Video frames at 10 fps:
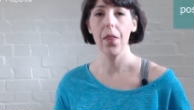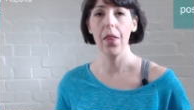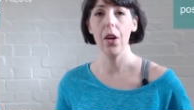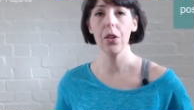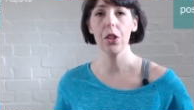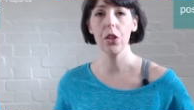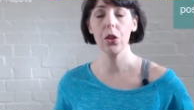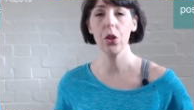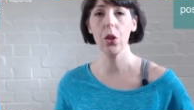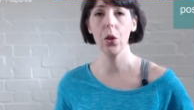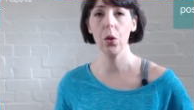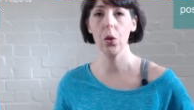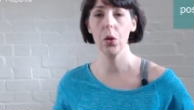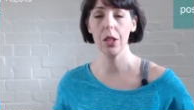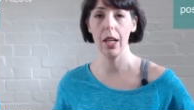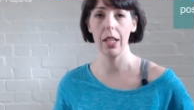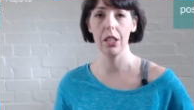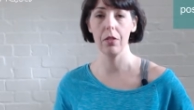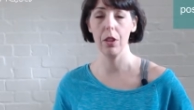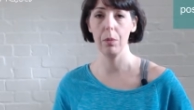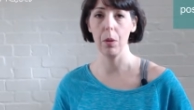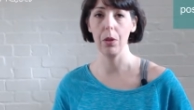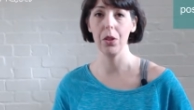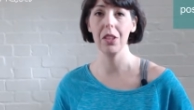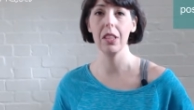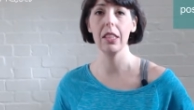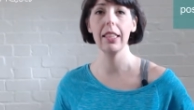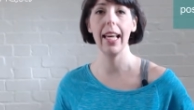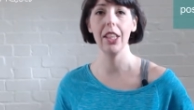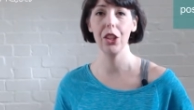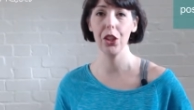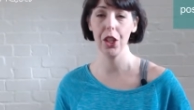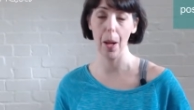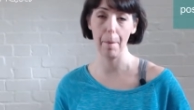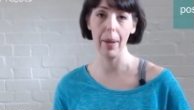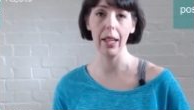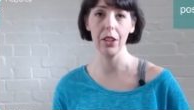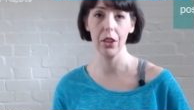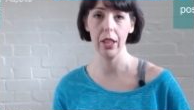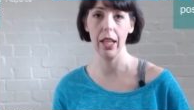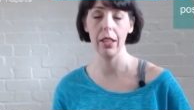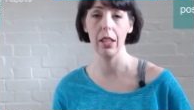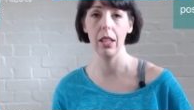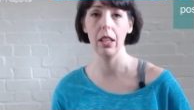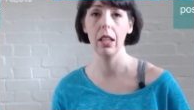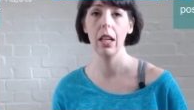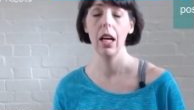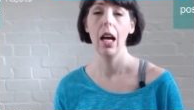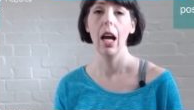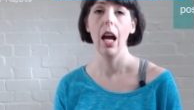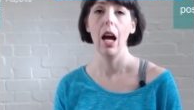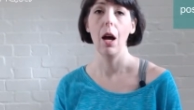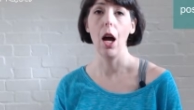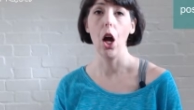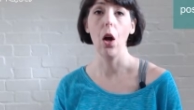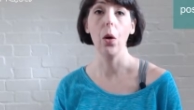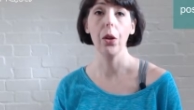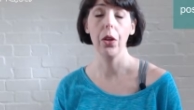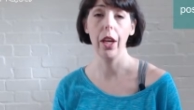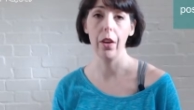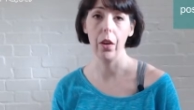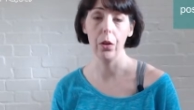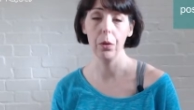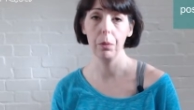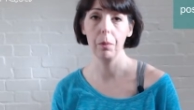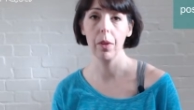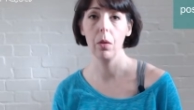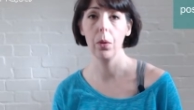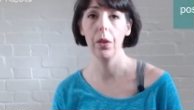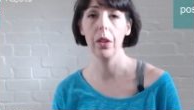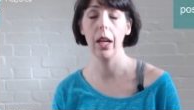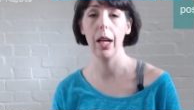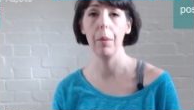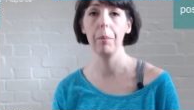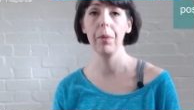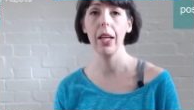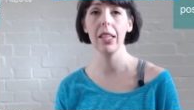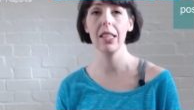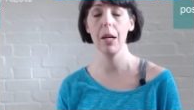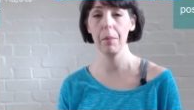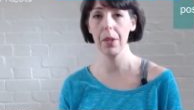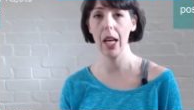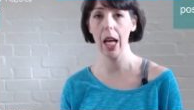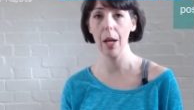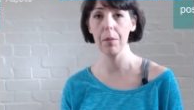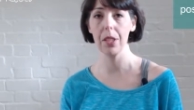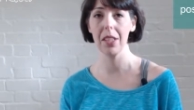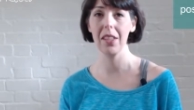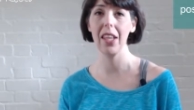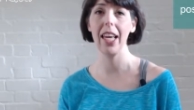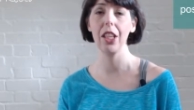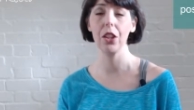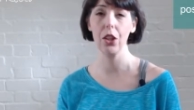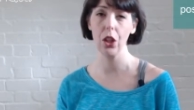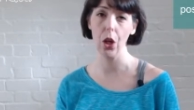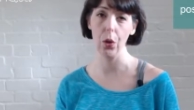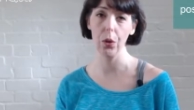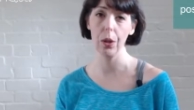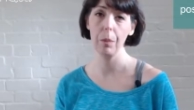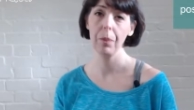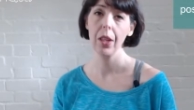those two sides of your abdominals tend to come back together on their own with time, and sometimes they don't.